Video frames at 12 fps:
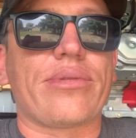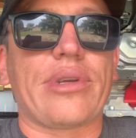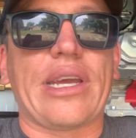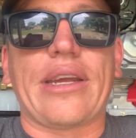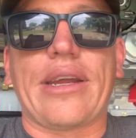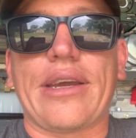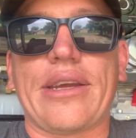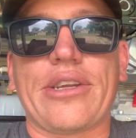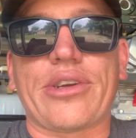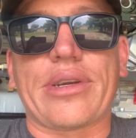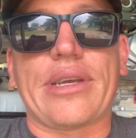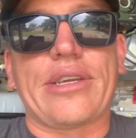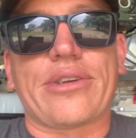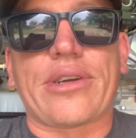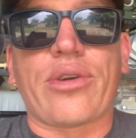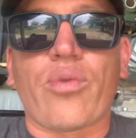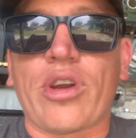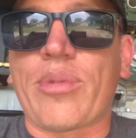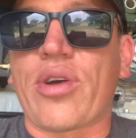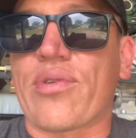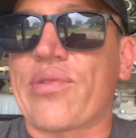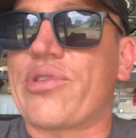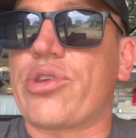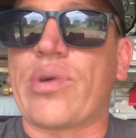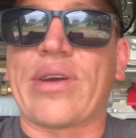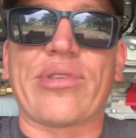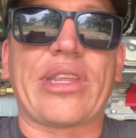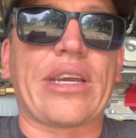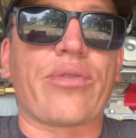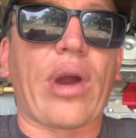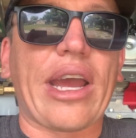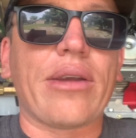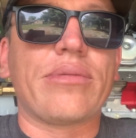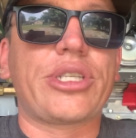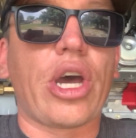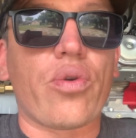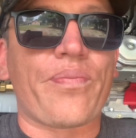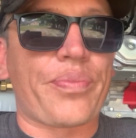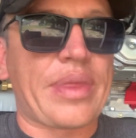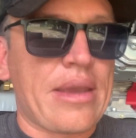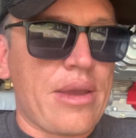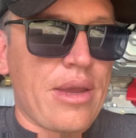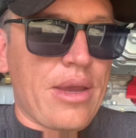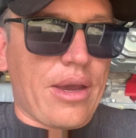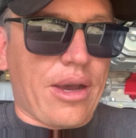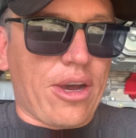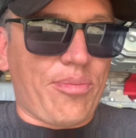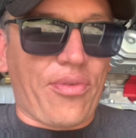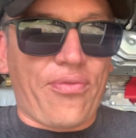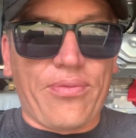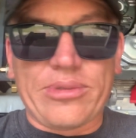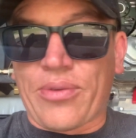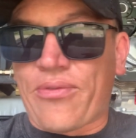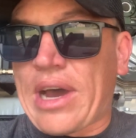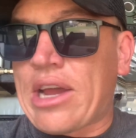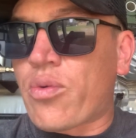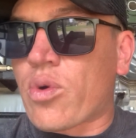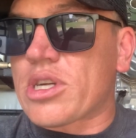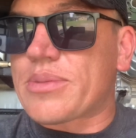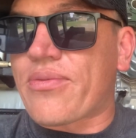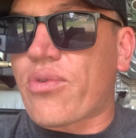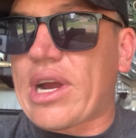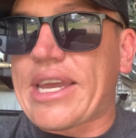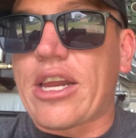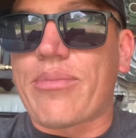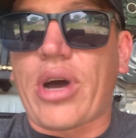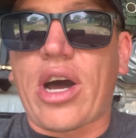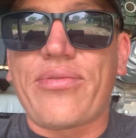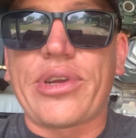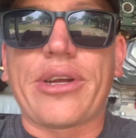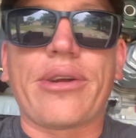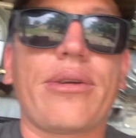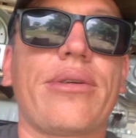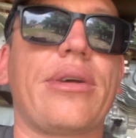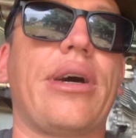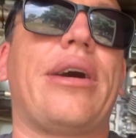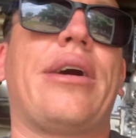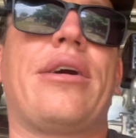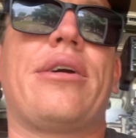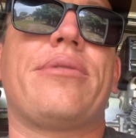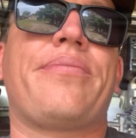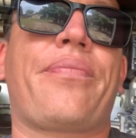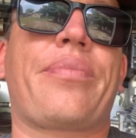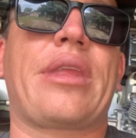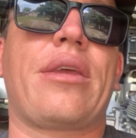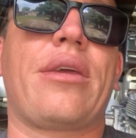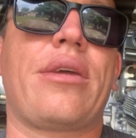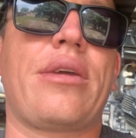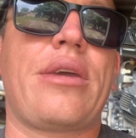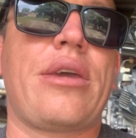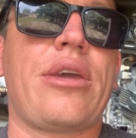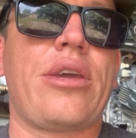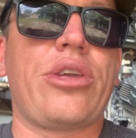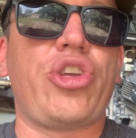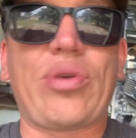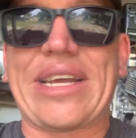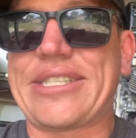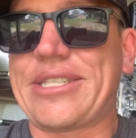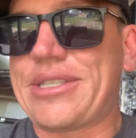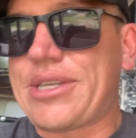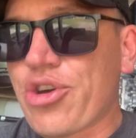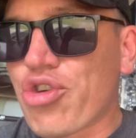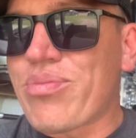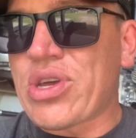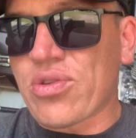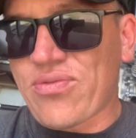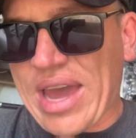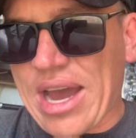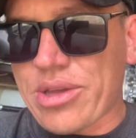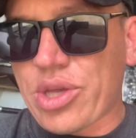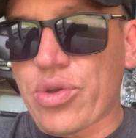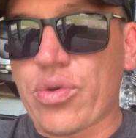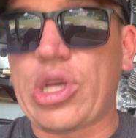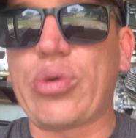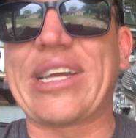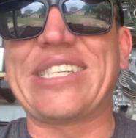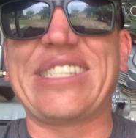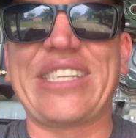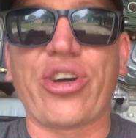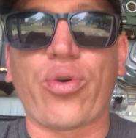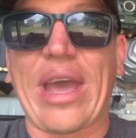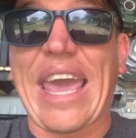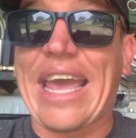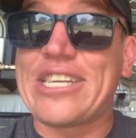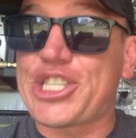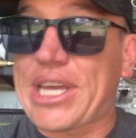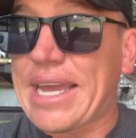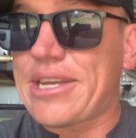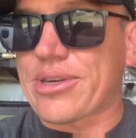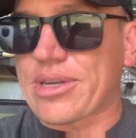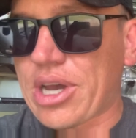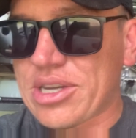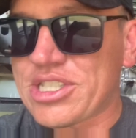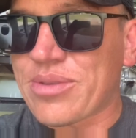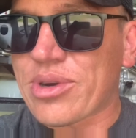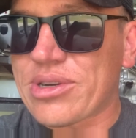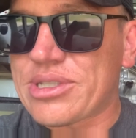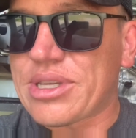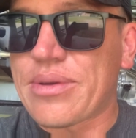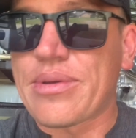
and and you're and you're gonna win them over if you do everything right. So, uh, some final words before I get up off of here. Uh, you could still build value. You could still educate your customers